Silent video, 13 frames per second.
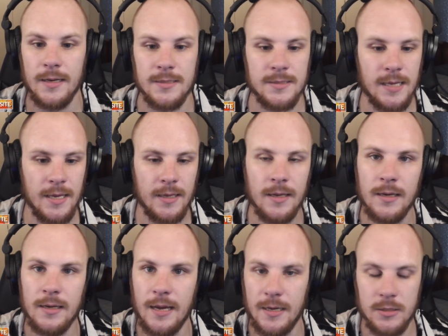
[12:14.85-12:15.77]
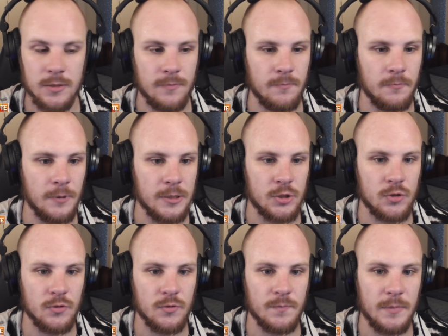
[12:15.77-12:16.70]
It is taking an action which
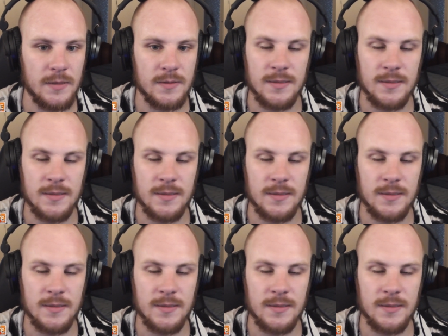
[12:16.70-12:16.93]
should